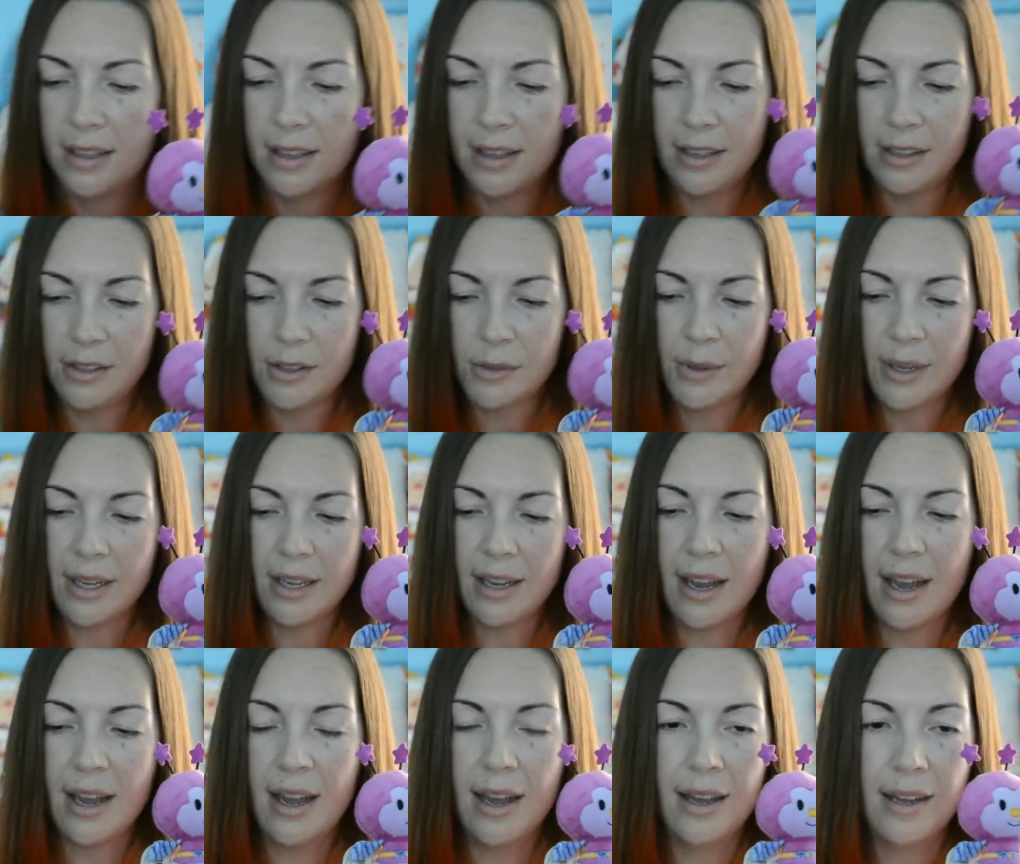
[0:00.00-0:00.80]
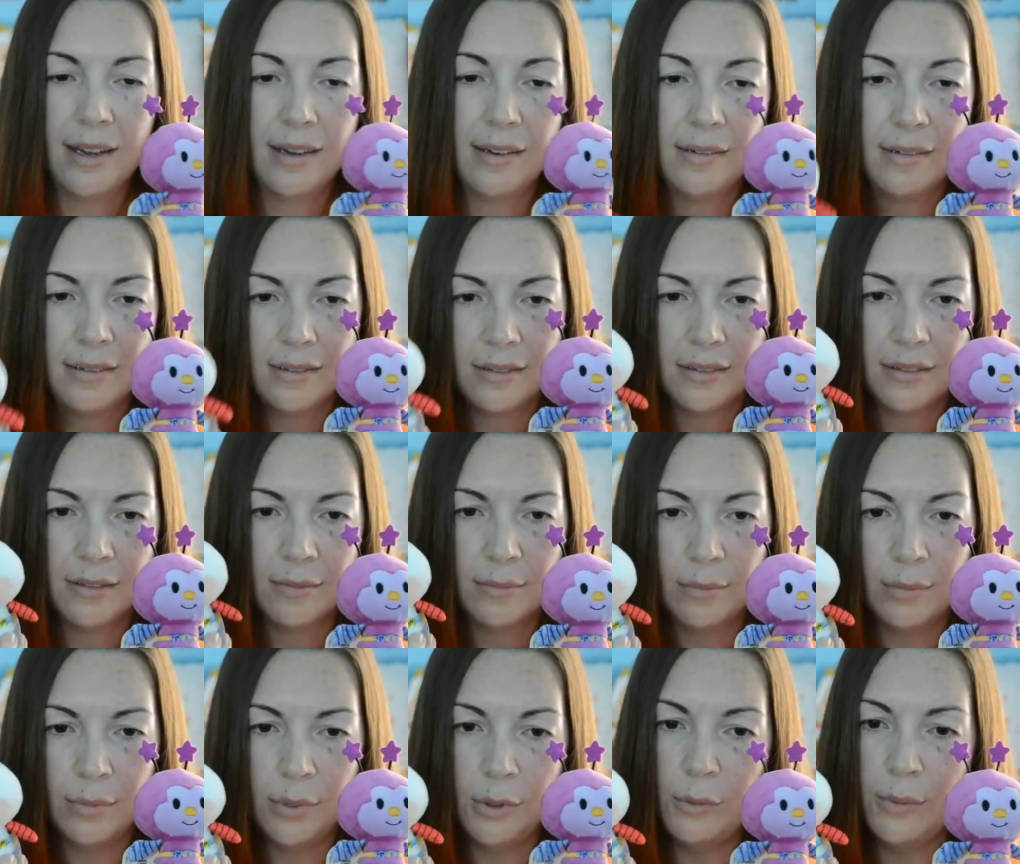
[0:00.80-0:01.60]
And Twink had
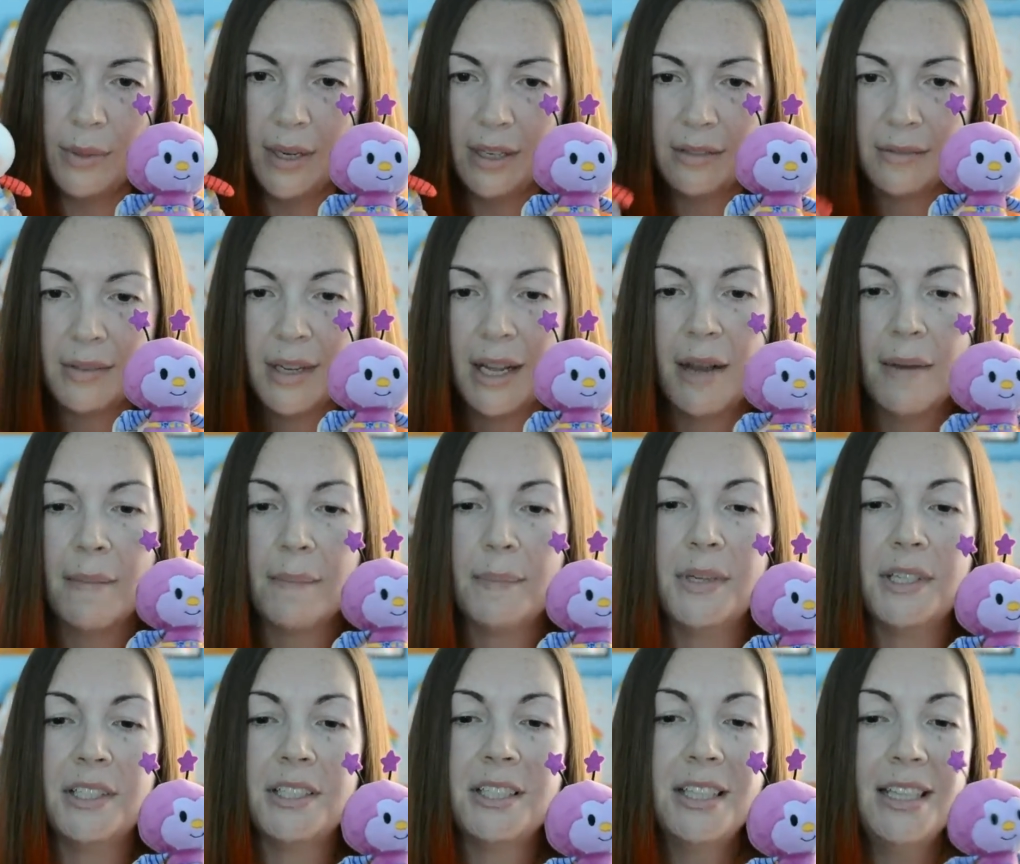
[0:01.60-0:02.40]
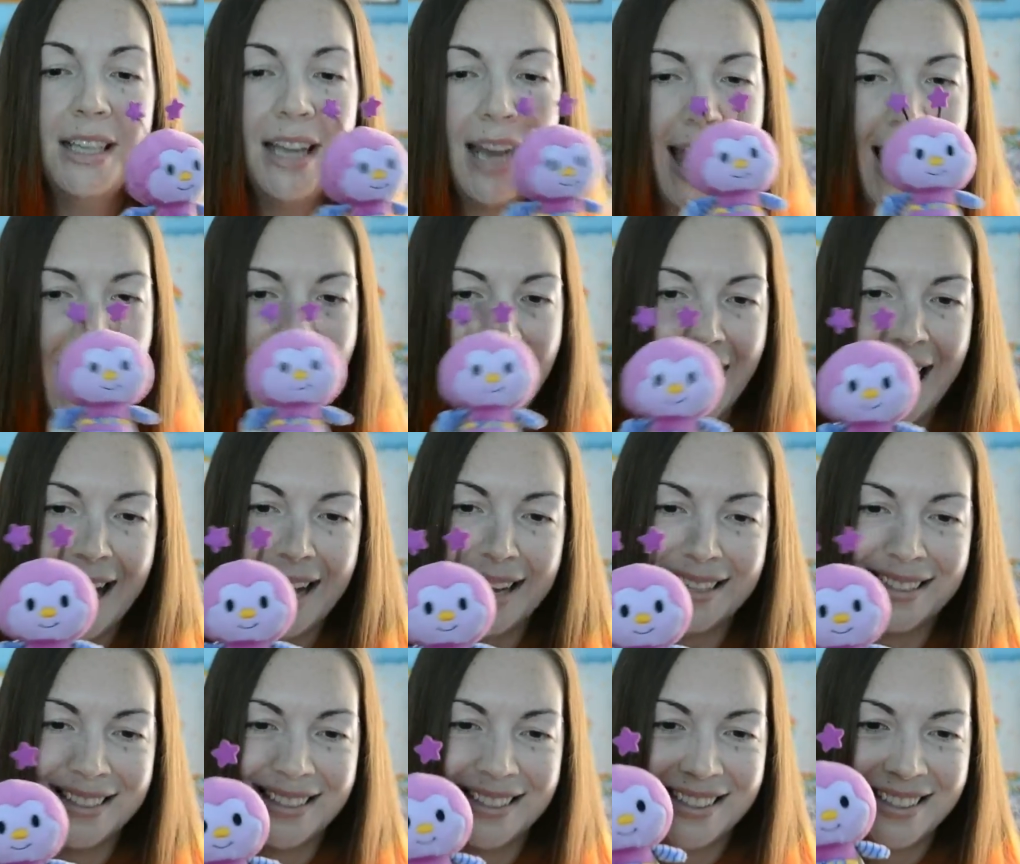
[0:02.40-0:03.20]
blue belt. But she
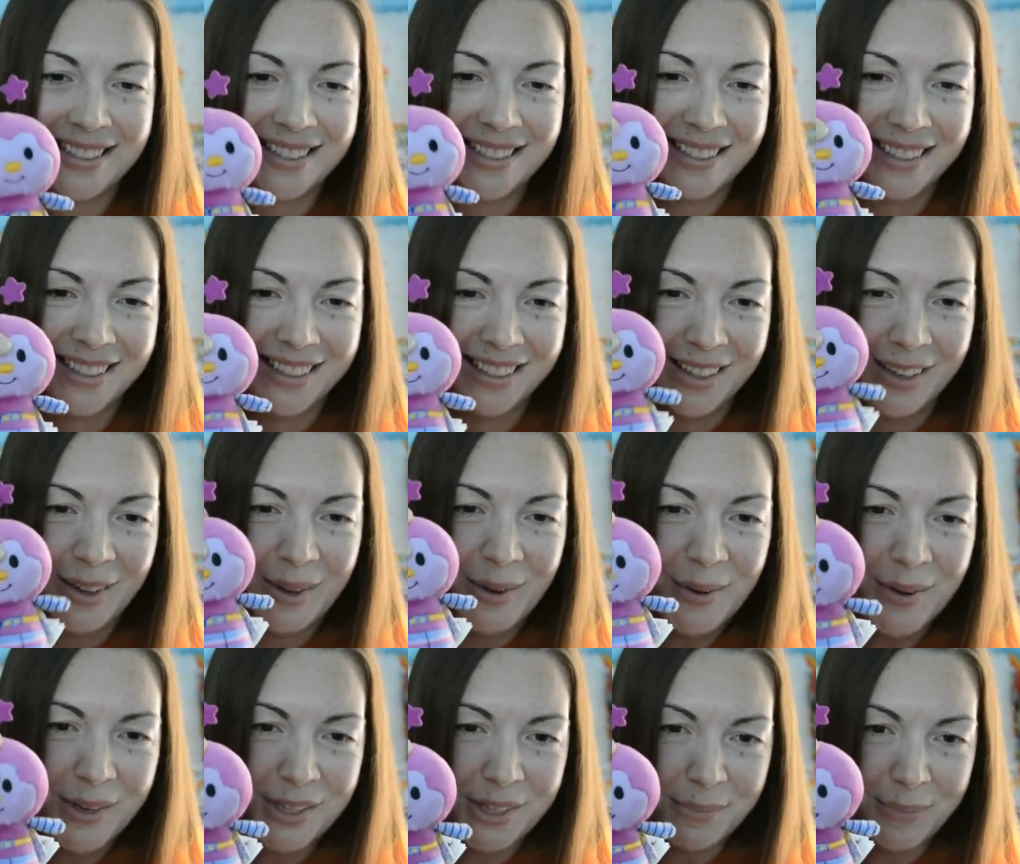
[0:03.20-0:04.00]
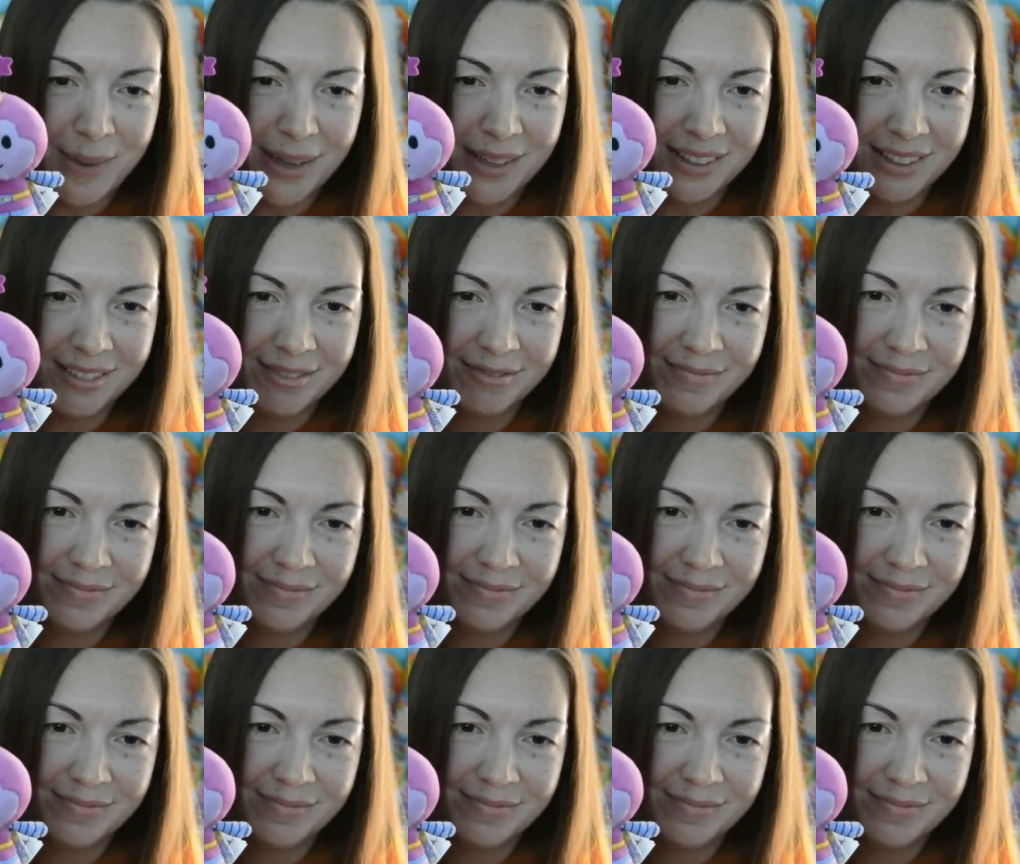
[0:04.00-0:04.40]
has orange belt.